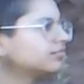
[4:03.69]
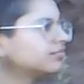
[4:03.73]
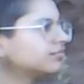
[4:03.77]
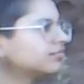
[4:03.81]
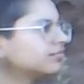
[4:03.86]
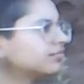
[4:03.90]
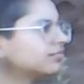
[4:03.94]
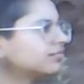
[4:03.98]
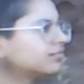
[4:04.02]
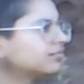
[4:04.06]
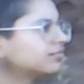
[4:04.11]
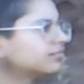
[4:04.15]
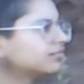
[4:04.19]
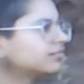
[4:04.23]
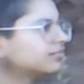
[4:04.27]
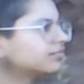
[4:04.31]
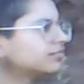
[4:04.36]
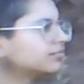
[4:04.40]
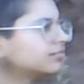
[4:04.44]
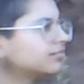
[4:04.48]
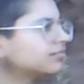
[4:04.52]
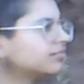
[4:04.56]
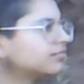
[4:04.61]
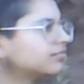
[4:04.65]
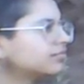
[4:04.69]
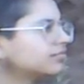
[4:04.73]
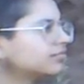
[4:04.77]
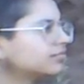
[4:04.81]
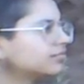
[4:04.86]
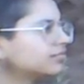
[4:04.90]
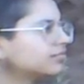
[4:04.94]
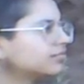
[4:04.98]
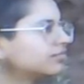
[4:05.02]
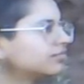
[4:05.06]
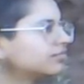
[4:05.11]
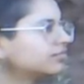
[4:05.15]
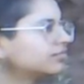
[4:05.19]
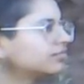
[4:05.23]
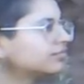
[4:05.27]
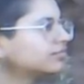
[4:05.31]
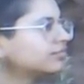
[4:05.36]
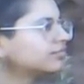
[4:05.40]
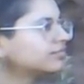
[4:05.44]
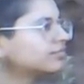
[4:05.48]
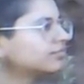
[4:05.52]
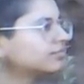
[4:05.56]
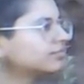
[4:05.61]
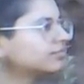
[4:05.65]

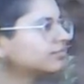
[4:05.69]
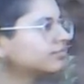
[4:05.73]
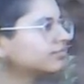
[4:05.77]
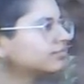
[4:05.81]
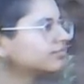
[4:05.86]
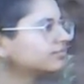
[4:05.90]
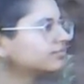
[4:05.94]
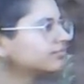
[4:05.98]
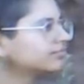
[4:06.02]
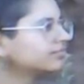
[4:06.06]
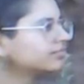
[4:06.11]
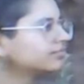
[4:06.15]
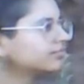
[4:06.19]
This person isn't speaking.